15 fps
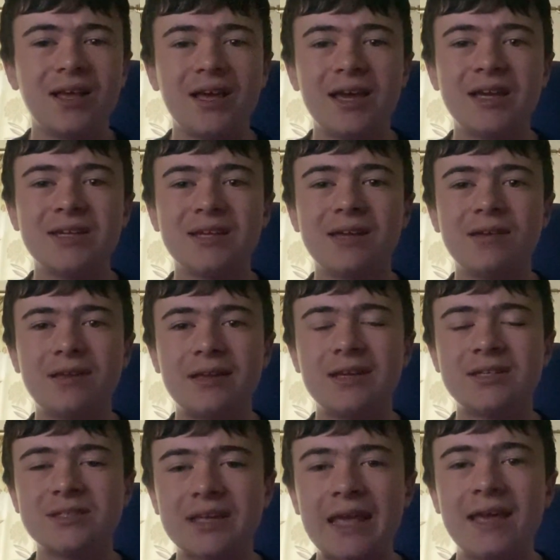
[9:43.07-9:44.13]
it,
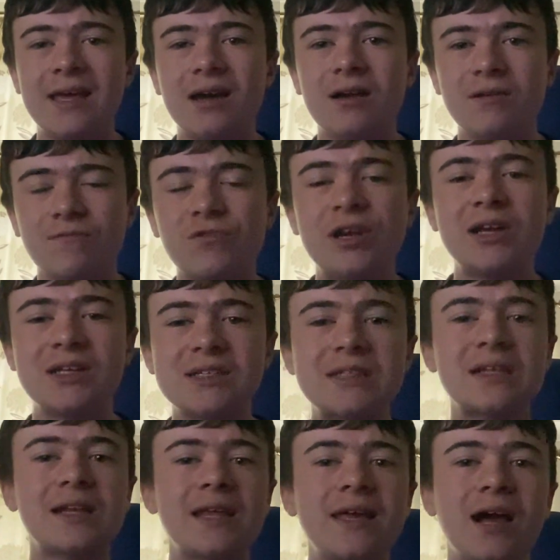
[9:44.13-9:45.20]
it's it,
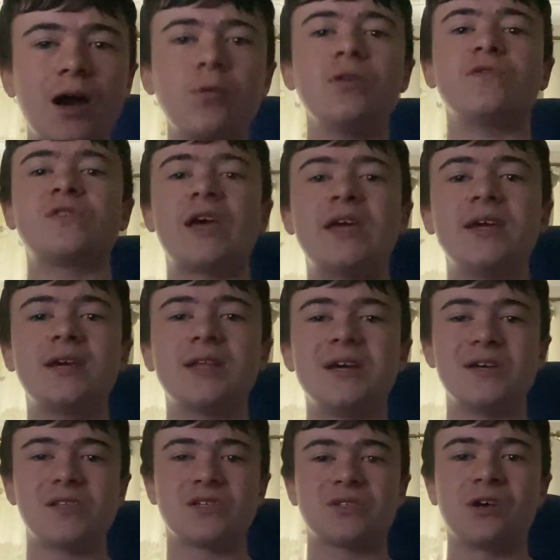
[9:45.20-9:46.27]
realistically I would have taken it
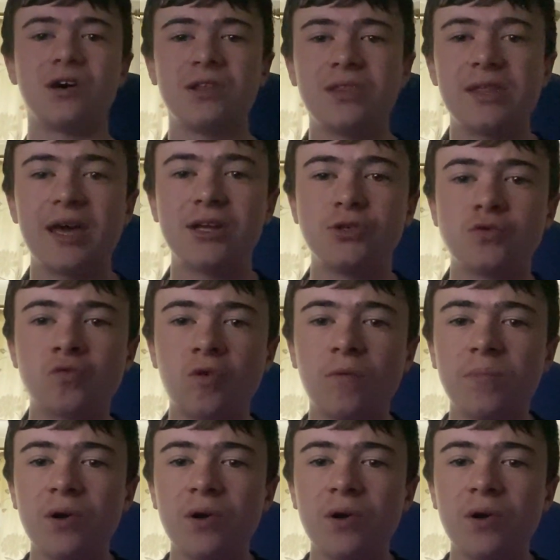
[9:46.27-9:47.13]
at the start of the day, draw.